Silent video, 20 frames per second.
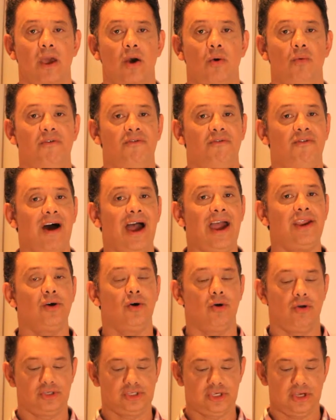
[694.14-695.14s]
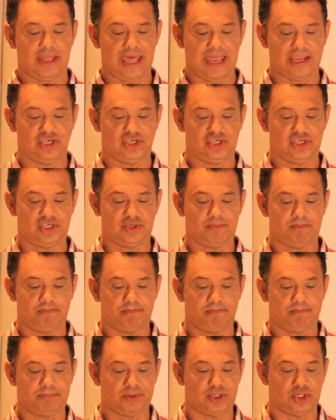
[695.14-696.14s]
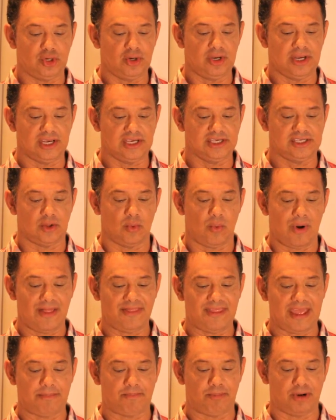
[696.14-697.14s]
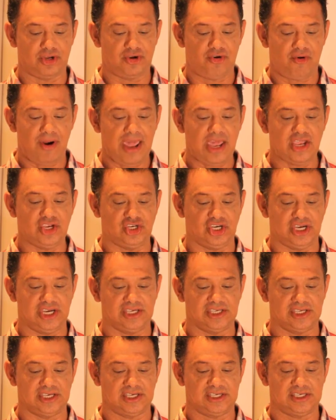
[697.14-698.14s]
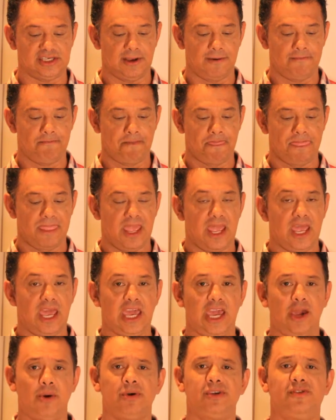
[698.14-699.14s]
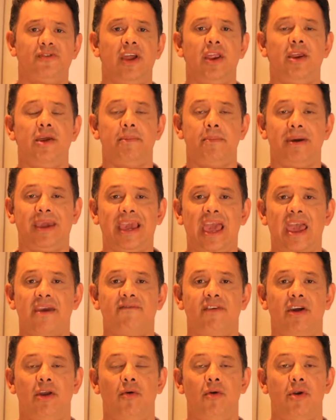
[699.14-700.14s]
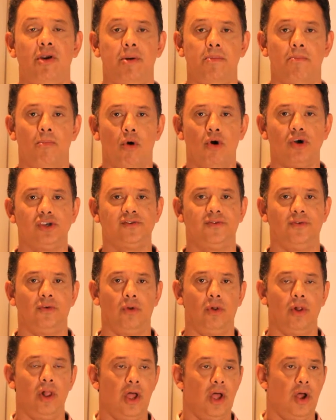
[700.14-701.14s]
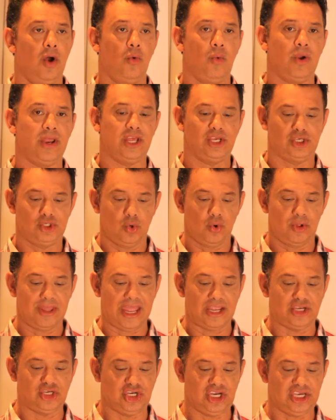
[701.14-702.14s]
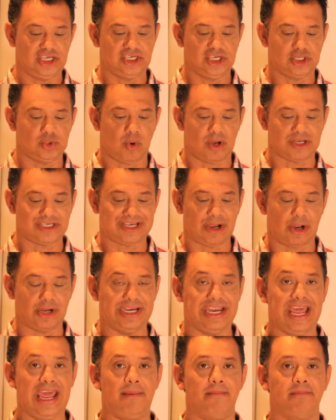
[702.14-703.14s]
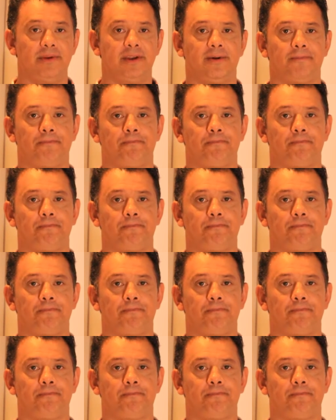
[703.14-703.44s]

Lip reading: We find also that Judas, the one that betrayed Jesus, he became very remorseful when he saw that Jesus was condemned.